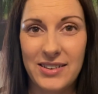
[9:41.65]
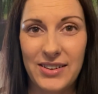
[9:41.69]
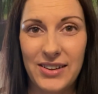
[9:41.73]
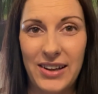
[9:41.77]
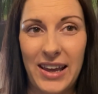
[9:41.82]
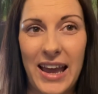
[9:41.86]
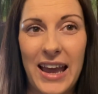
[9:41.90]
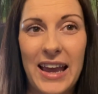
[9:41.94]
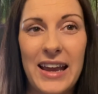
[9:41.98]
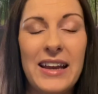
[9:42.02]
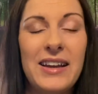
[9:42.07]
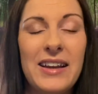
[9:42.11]

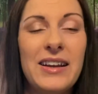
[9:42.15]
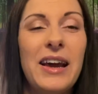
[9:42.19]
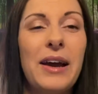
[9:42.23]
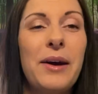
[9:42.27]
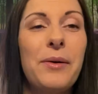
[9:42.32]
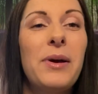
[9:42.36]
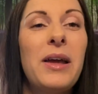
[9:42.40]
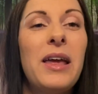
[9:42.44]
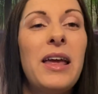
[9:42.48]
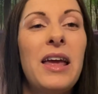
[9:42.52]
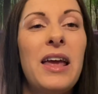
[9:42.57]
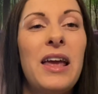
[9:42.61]
Okay,
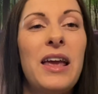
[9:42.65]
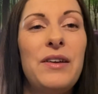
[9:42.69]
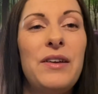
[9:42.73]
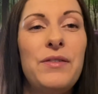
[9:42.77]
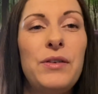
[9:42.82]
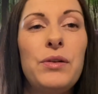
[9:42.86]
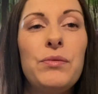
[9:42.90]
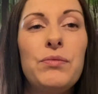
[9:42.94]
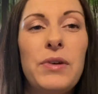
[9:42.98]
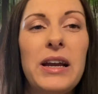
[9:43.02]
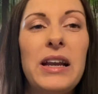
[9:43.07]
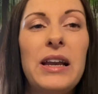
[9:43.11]
now if
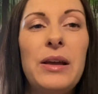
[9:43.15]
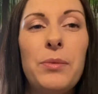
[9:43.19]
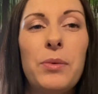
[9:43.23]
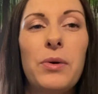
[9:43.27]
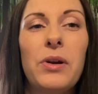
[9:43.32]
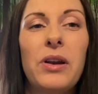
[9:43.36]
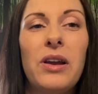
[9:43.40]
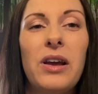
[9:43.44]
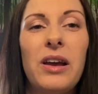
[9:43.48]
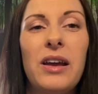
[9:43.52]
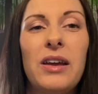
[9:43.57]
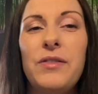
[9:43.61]
you really
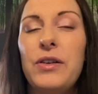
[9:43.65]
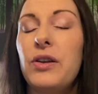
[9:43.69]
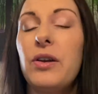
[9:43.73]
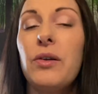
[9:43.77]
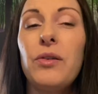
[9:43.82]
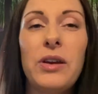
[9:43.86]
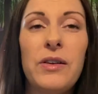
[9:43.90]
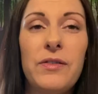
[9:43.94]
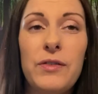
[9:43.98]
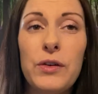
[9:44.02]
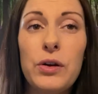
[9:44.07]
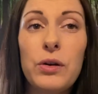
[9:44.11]
want to,
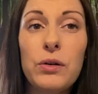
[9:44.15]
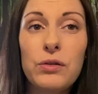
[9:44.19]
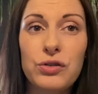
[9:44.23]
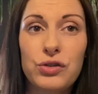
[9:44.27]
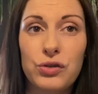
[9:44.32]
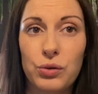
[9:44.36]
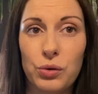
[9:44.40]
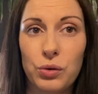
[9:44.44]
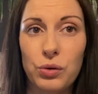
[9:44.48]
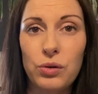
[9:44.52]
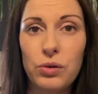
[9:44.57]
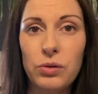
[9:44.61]
if you're not
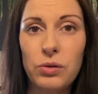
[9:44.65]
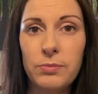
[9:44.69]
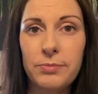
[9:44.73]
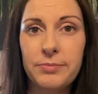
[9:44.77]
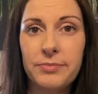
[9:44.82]
sure